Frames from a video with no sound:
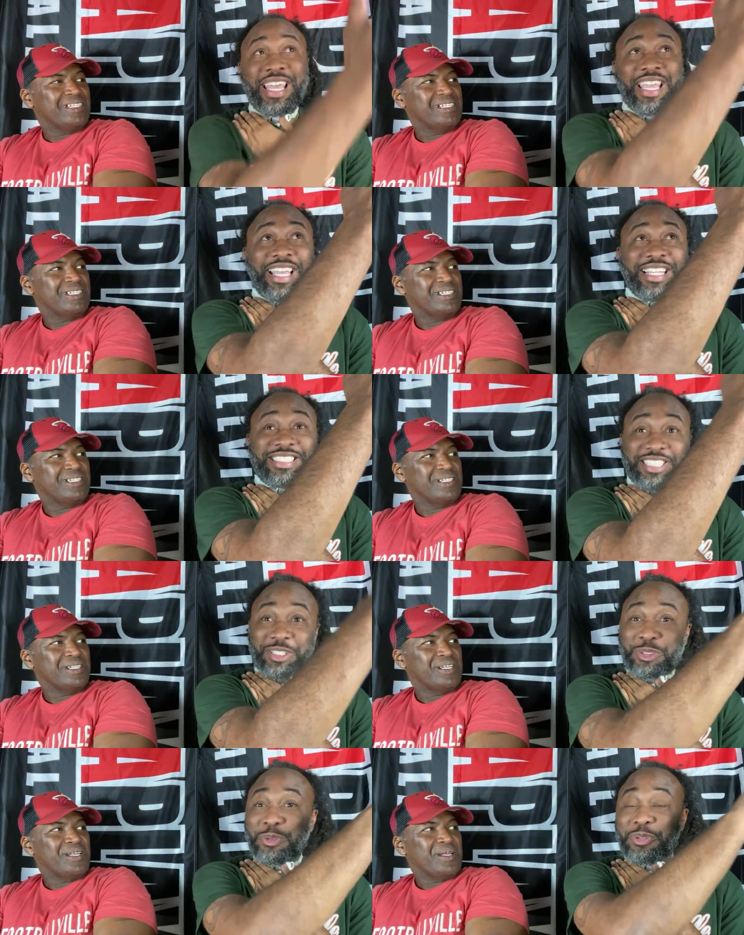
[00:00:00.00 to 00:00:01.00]
Speaker 1: and
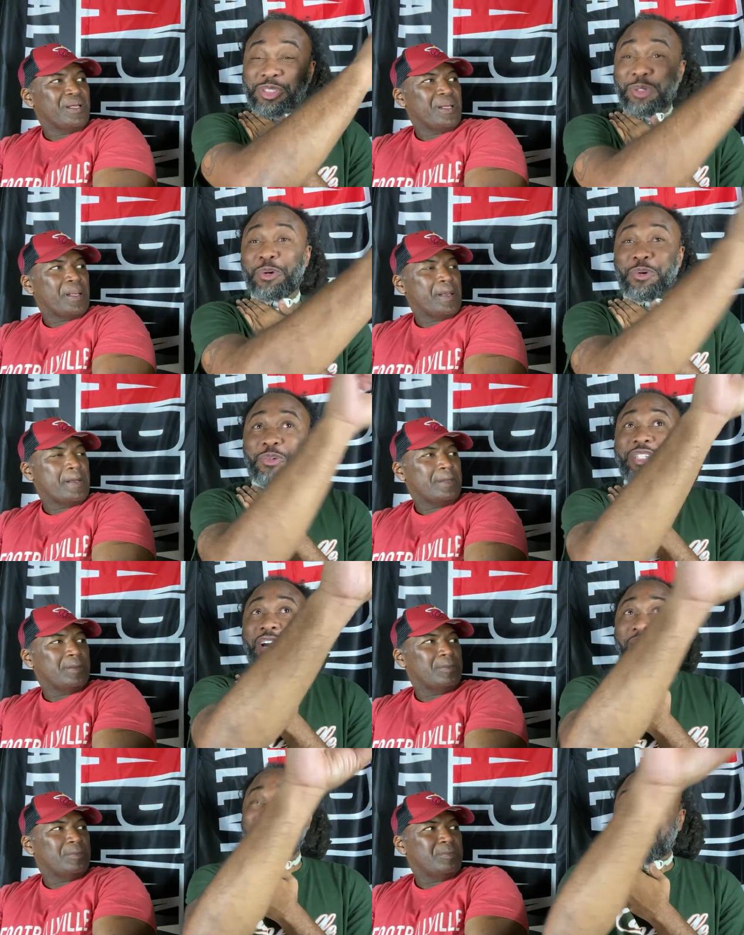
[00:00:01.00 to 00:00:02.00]
Central showed
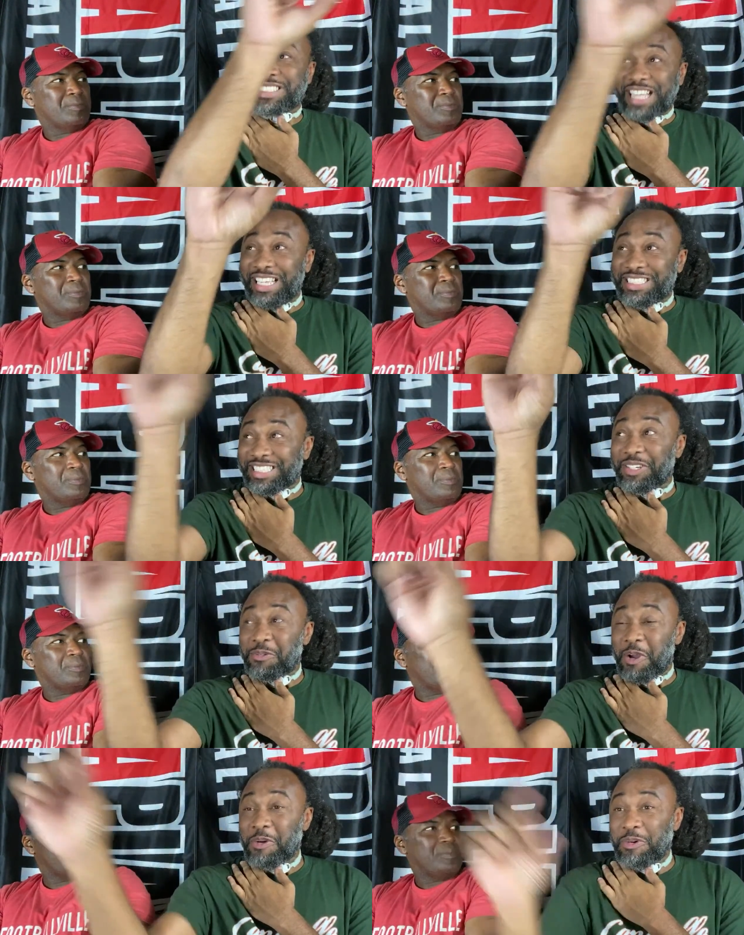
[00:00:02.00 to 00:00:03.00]
all their states in
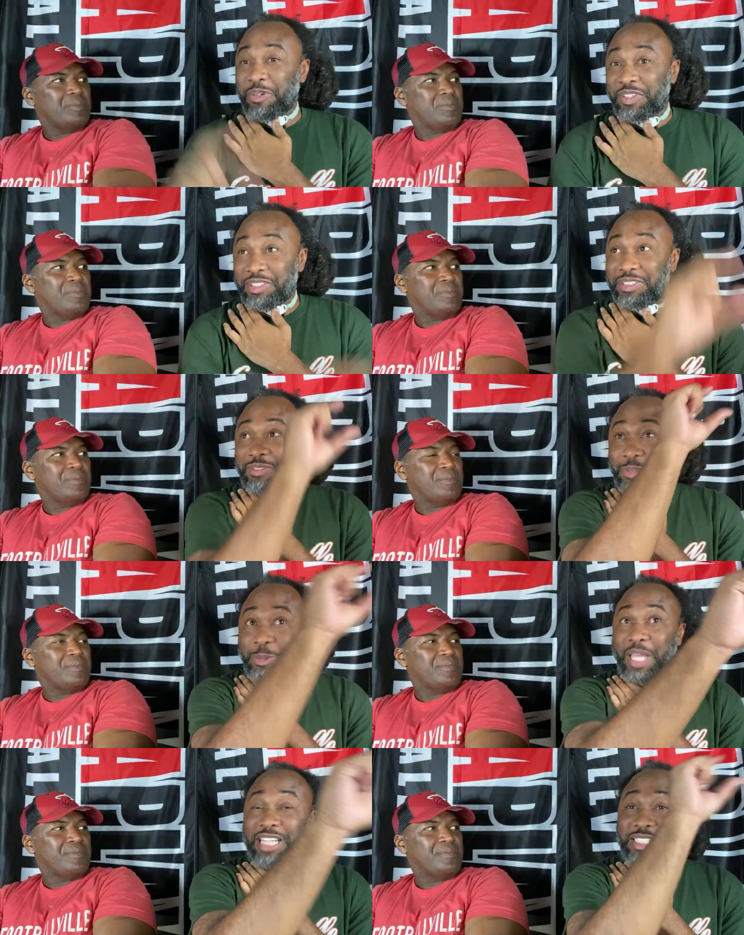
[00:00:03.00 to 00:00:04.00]
a row.
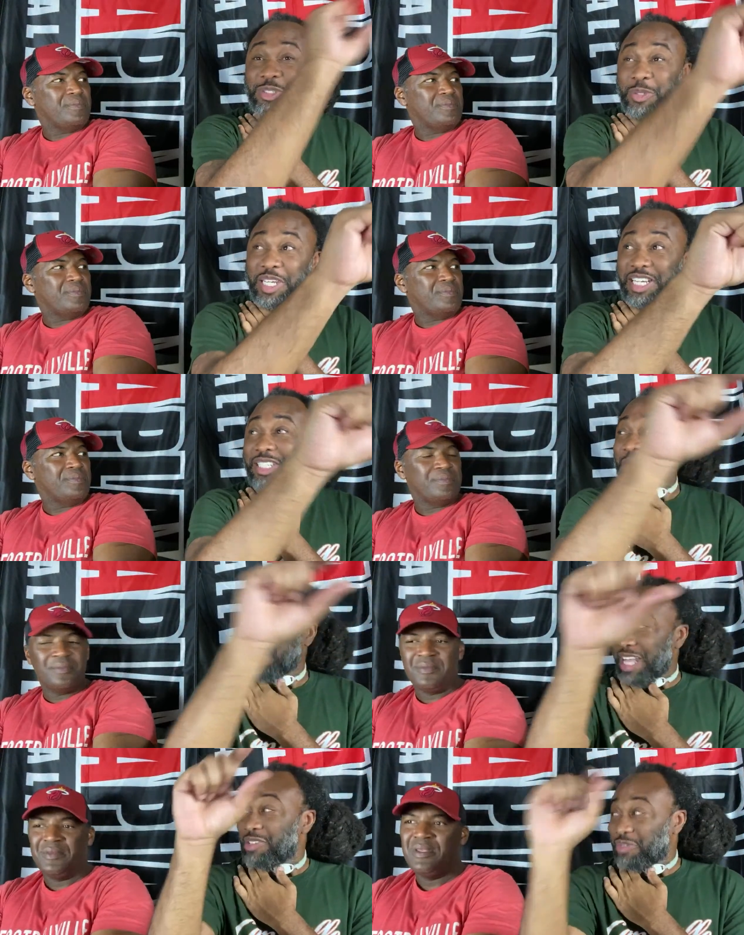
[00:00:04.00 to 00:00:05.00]
2012 to
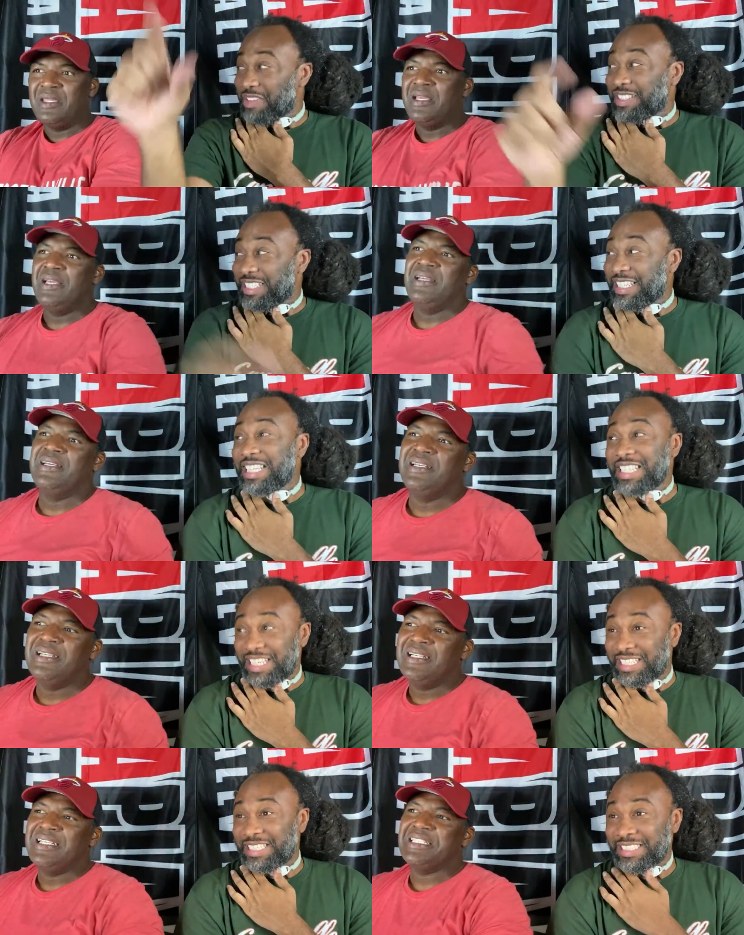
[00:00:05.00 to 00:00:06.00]
2015, they
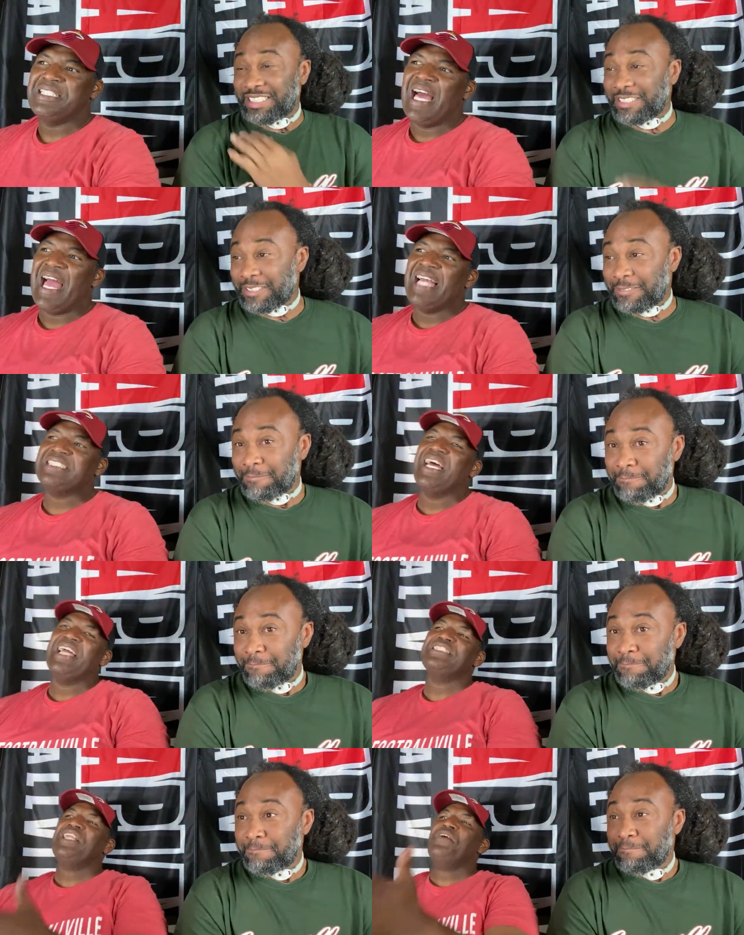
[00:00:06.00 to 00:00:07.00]
did it.
Speaker 2: Cause I asked,
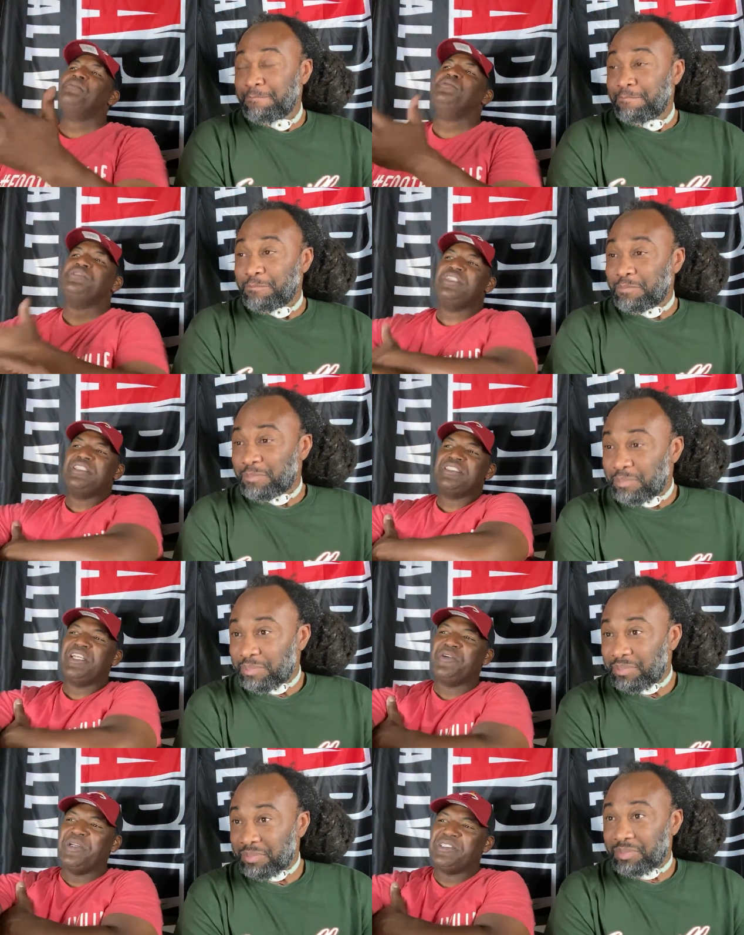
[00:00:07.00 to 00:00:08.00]
I asked Larry Blustein the
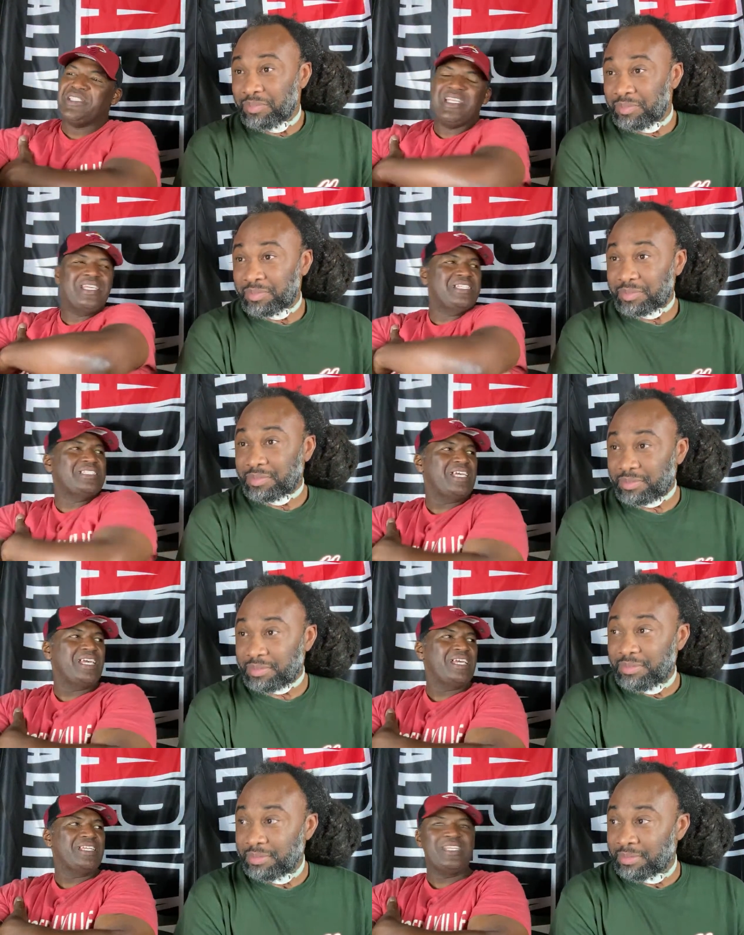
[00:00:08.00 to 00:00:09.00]
same question, and he
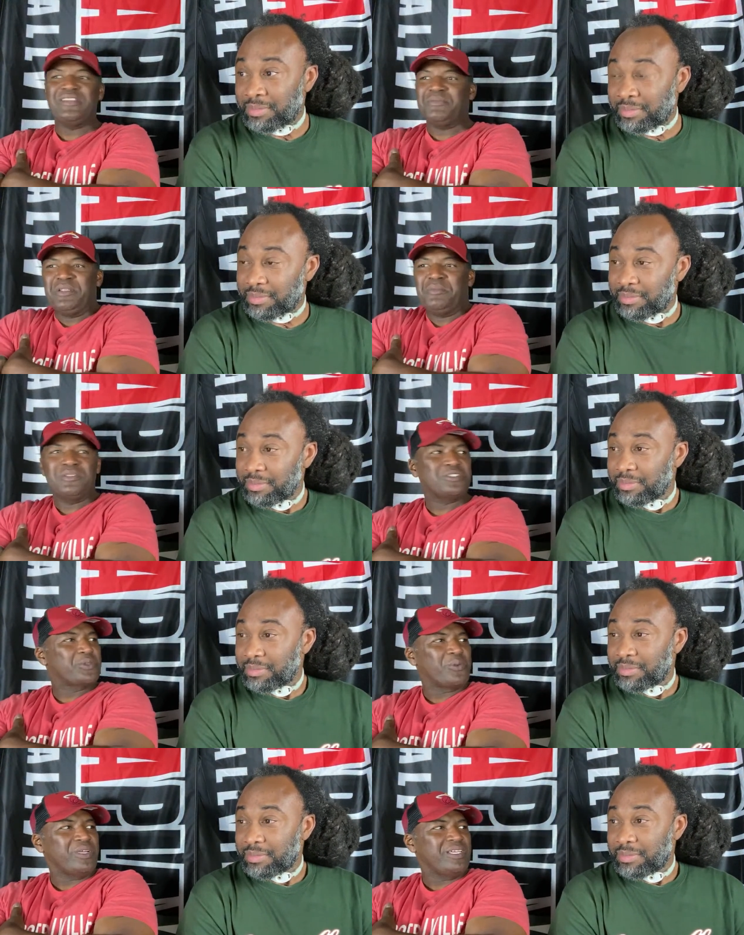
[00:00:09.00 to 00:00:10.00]
said it's been a bunch
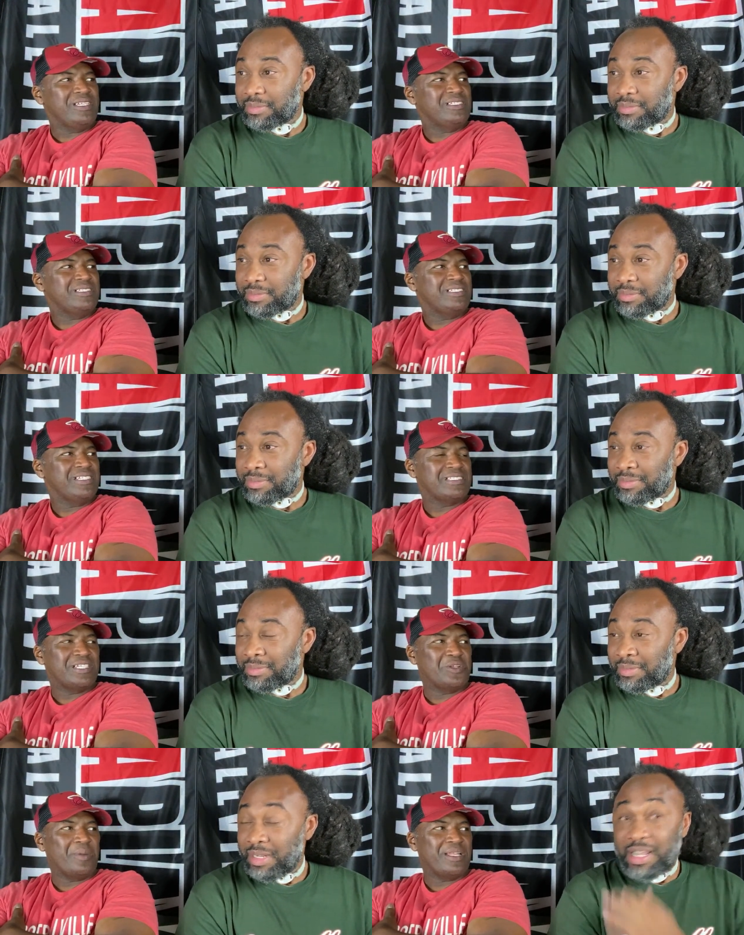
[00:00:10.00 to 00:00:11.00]
of threes. He
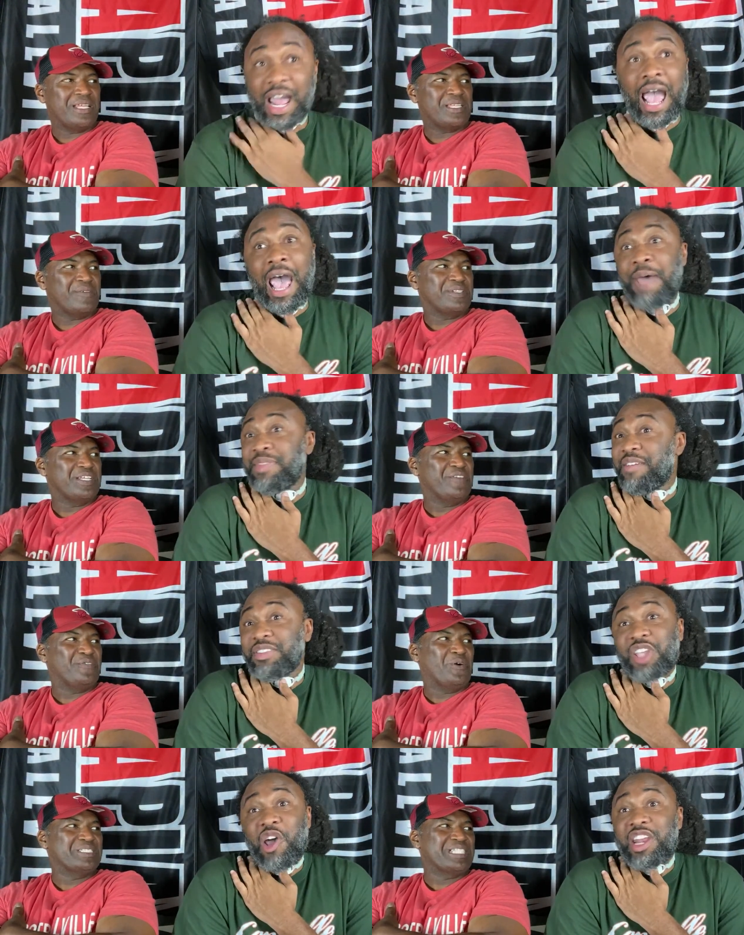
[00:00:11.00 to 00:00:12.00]
said nobody has ever. I never thought